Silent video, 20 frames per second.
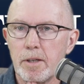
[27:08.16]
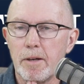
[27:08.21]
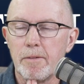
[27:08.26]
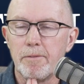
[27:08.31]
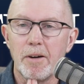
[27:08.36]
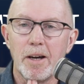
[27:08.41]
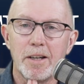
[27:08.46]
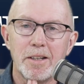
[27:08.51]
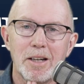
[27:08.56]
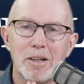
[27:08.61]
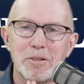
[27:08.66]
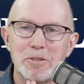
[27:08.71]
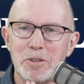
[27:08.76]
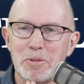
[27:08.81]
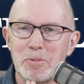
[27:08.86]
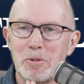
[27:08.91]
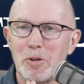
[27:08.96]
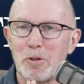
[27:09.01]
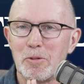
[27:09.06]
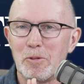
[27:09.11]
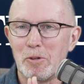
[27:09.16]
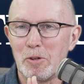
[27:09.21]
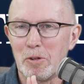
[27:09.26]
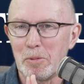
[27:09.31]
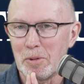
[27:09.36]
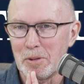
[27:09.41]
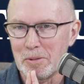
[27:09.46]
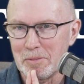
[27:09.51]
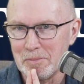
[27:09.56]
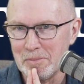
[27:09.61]
they find out it's more
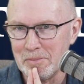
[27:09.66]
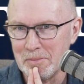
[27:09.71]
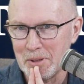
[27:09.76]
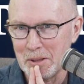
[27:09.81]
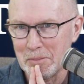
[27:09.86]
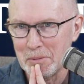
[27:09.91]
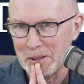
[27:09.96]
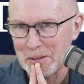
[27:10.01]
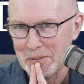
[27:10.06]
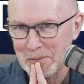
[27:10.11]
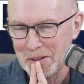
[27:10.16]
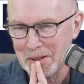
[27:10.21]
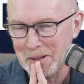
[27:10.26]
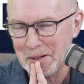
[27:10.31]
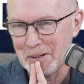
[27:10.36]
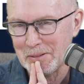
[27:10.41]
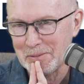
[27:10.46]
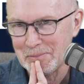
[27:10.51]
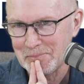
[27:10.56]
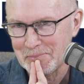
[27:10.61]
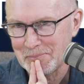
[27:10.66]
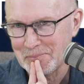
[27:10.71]
affordable, maybe. Yeah,